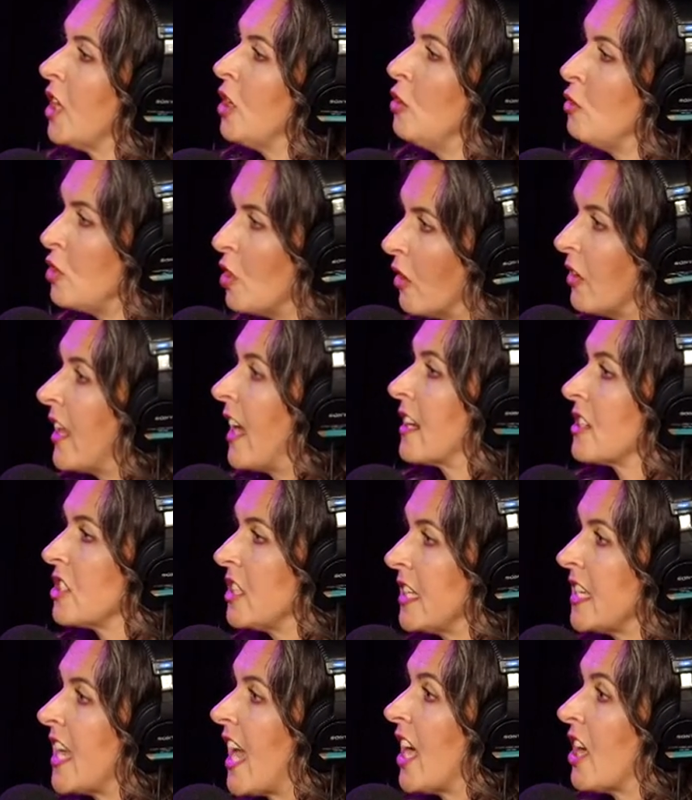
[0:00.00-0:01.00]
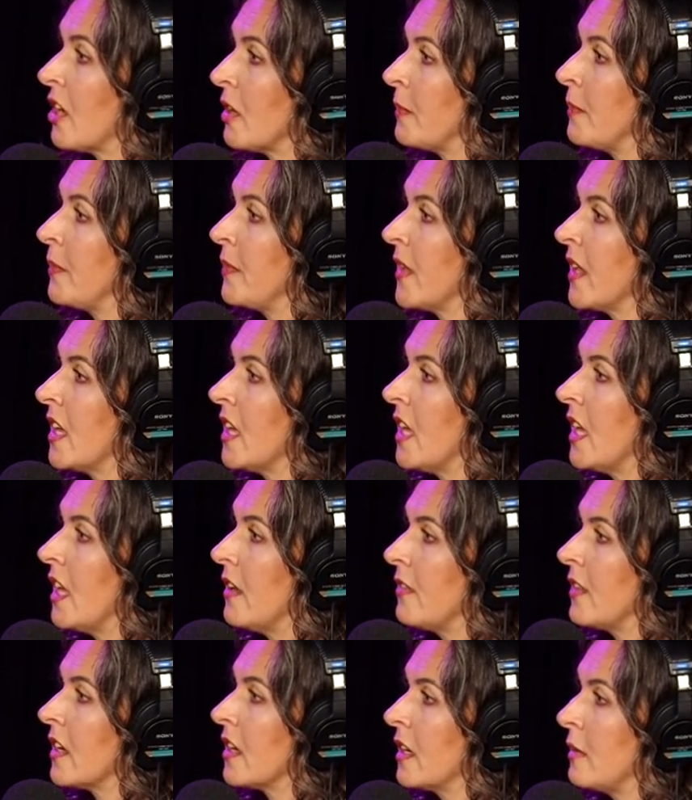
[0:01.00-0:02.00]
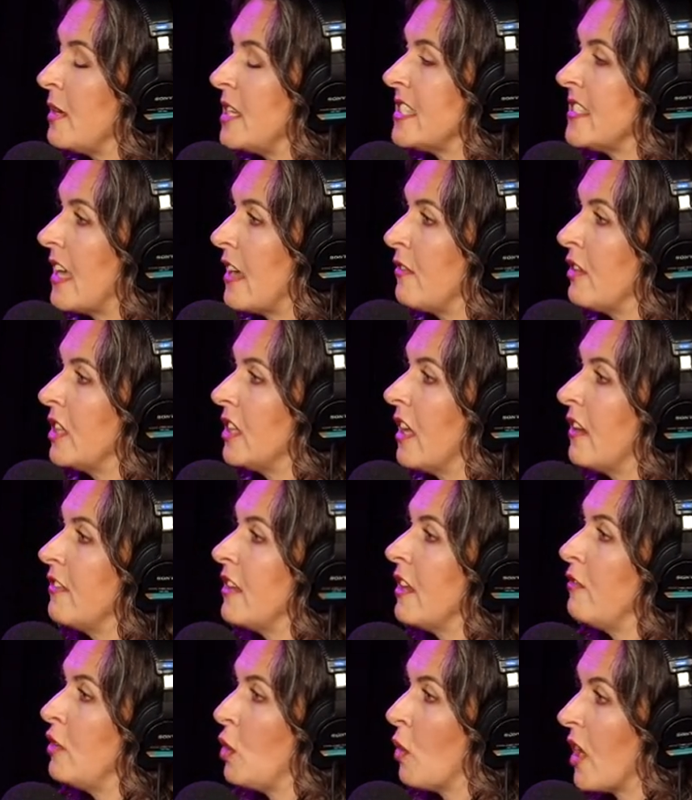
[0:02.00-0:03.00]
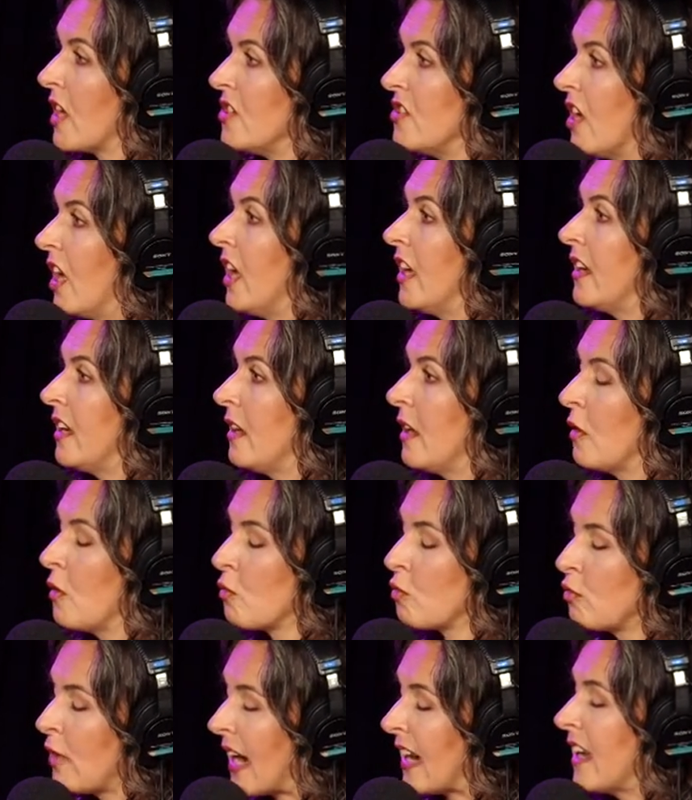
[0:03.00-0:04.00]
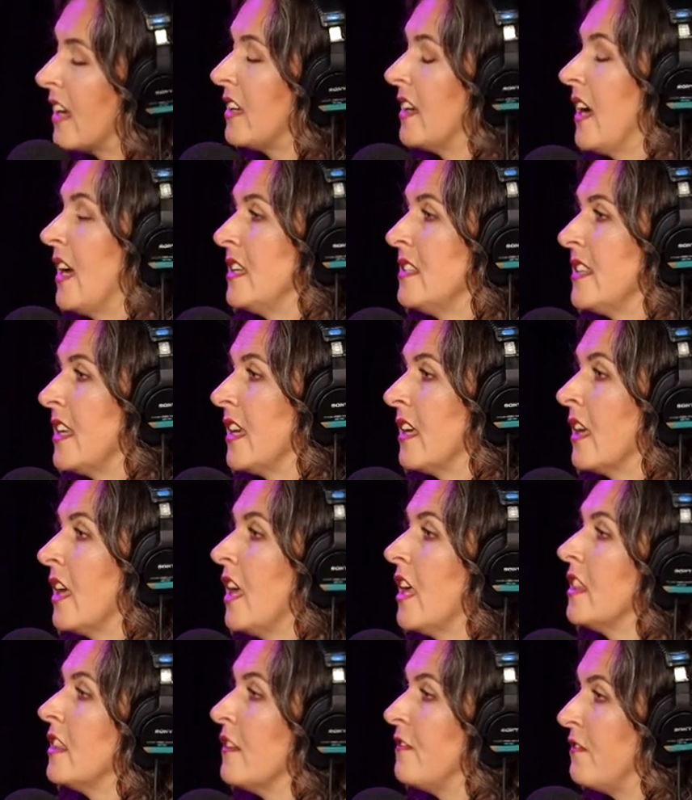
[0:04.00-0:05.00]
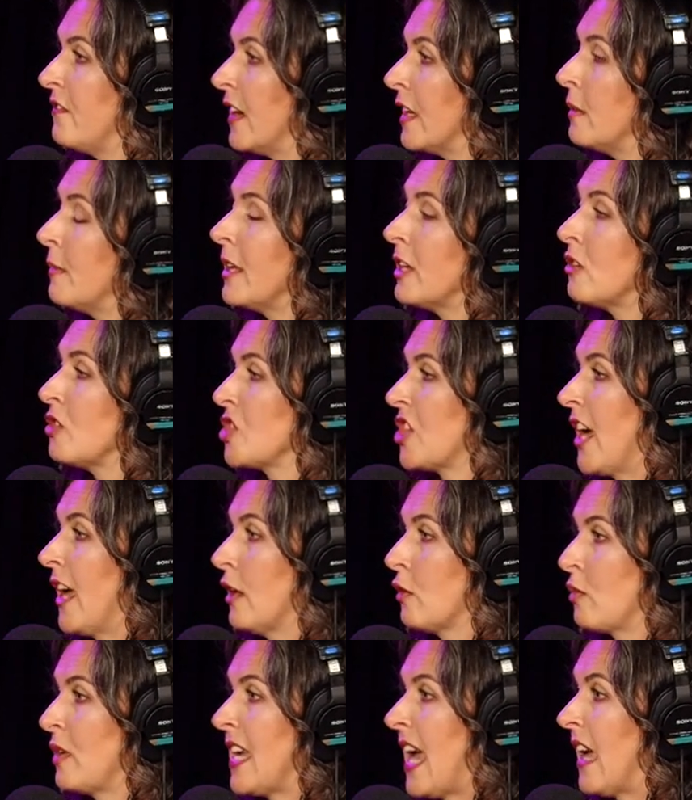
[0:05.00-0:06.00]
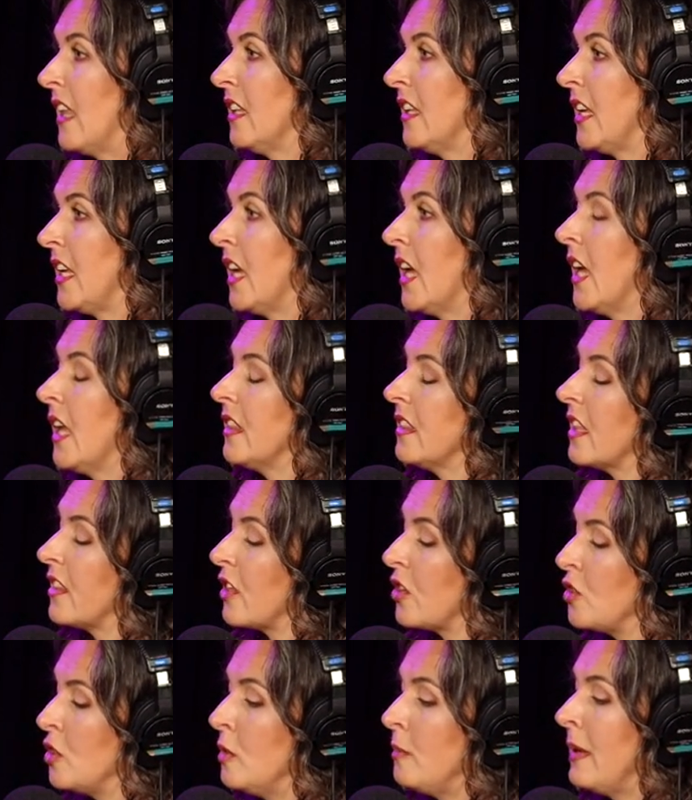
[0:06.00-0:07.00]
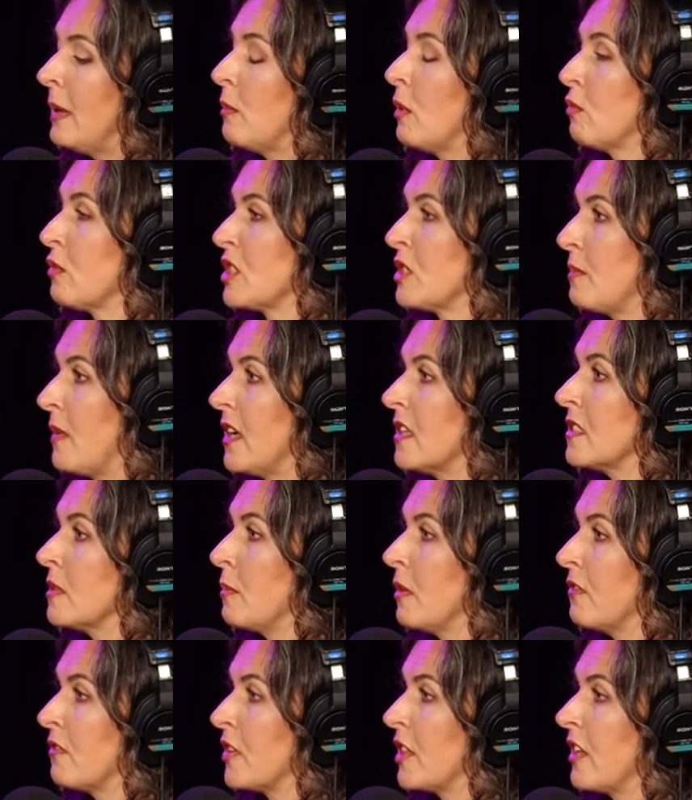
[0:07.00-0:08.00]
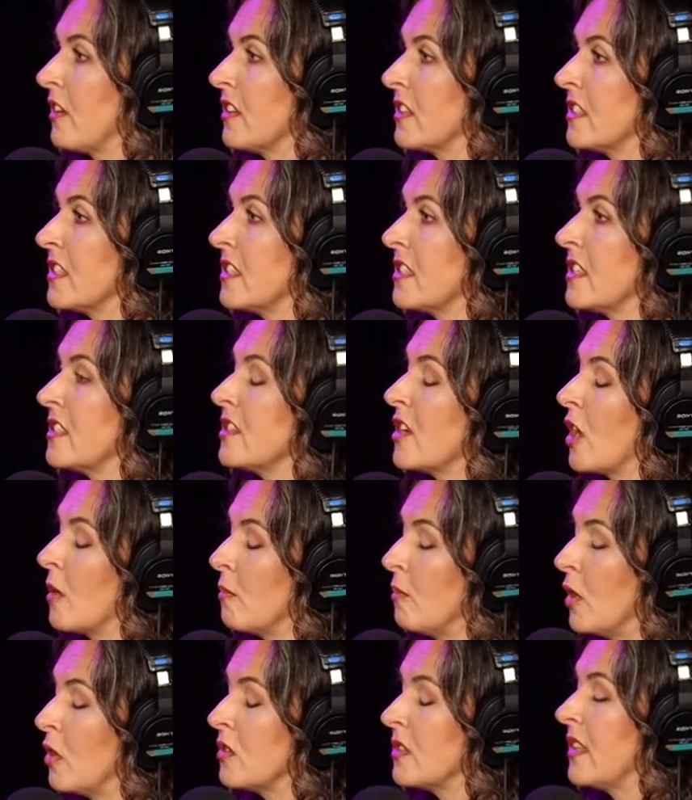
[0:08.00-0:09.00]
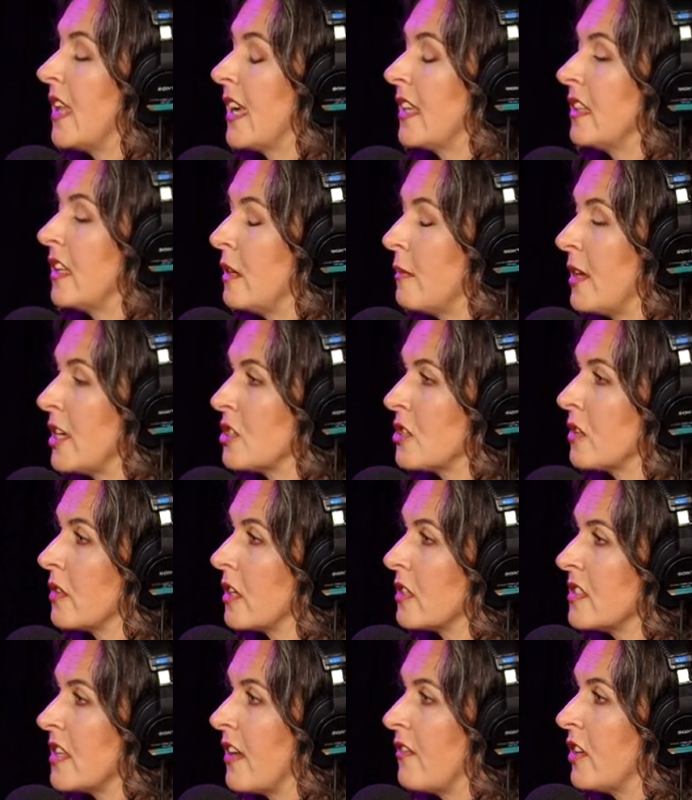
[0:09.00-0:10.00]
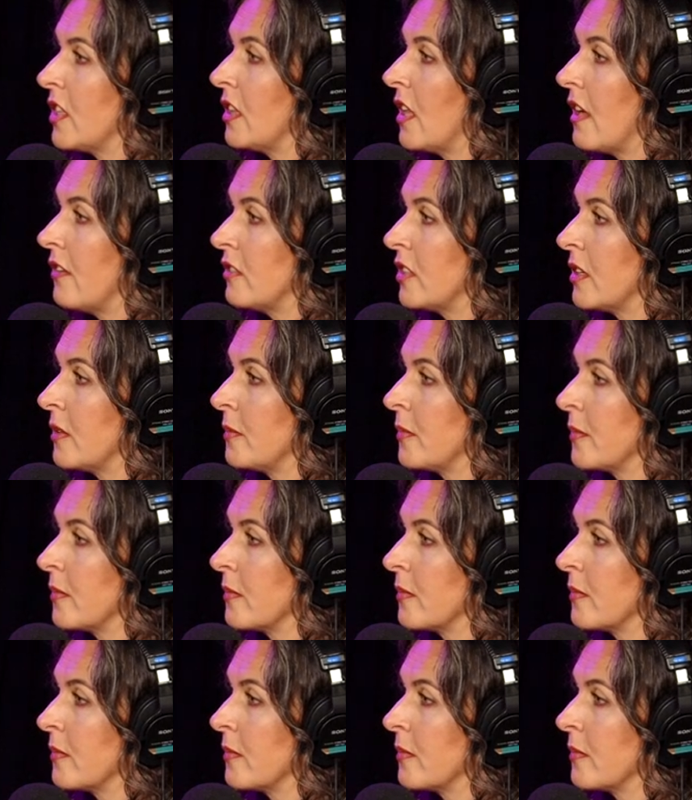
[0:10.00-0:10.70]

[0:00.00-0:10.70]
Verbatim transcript: You don't actually care if they're going to be safe and loved. If you are not recognizing the fundamental child reality that the two people responsible for their existence are most likely to make sure they're safe and loved.